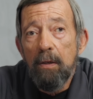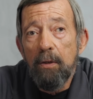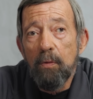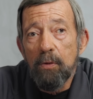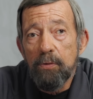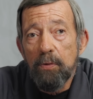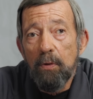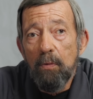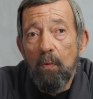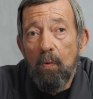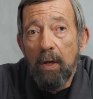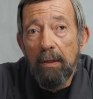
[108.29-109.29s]
You insert
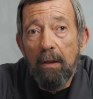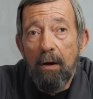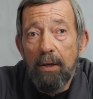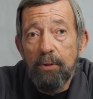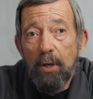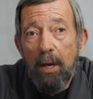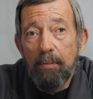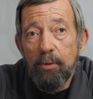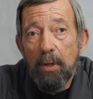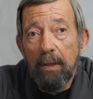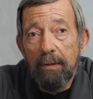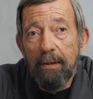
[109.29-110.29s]
one large
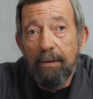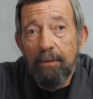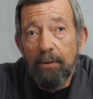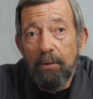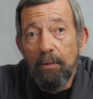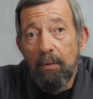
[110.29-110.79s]
object into